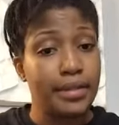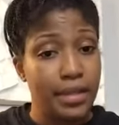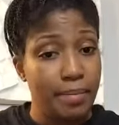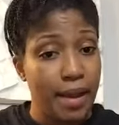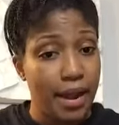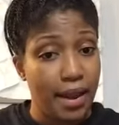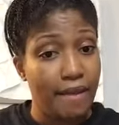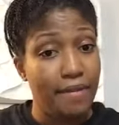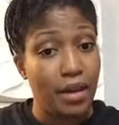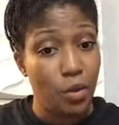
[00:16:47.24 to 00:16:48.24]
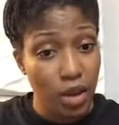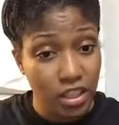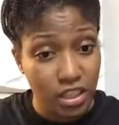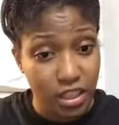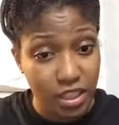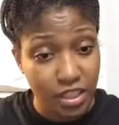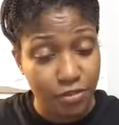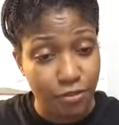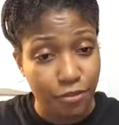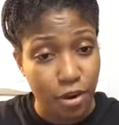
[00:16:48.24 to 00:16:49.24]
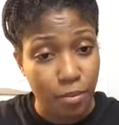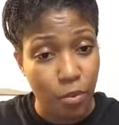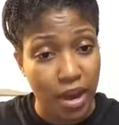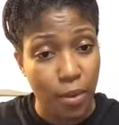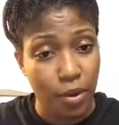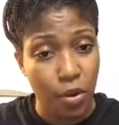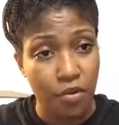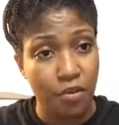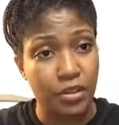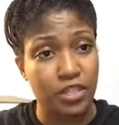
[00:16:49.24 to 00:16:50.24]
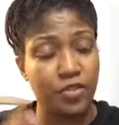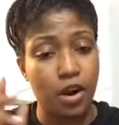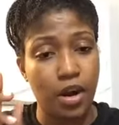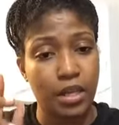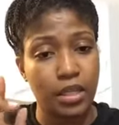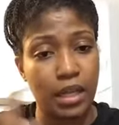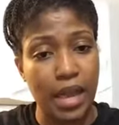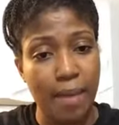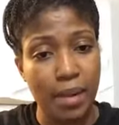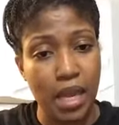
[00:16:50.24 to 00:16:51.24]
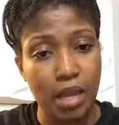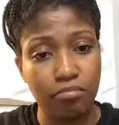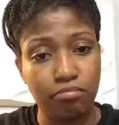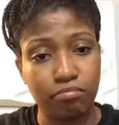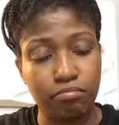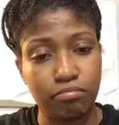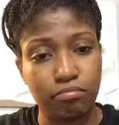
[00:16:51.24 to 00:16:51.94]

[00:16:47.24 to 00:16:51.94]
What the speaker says: does anybody have any questions from what I went over as far as laminate,